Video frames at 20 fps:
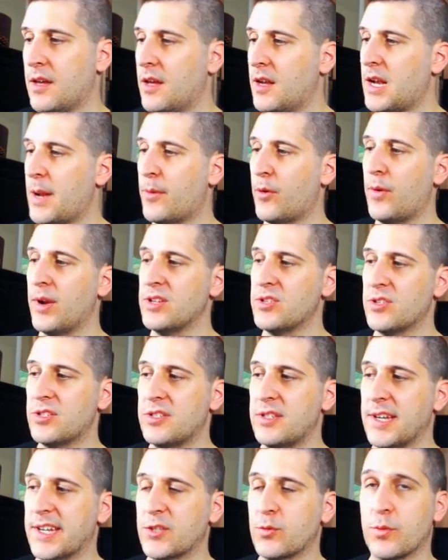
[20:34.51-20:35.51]
Number range is
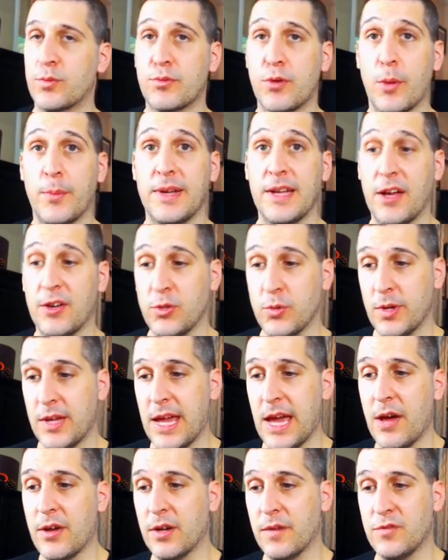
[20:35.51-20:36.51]
6, which brought me down to a
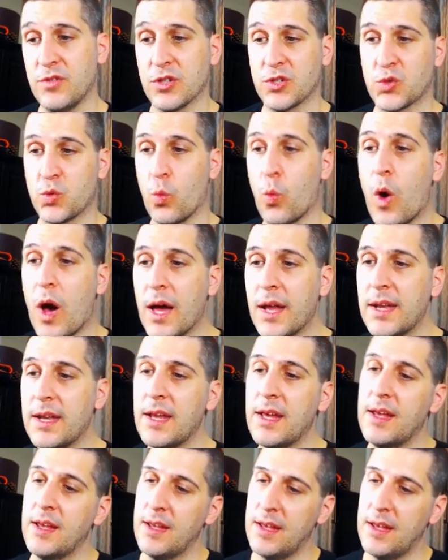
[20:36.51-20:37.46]
count of just 1.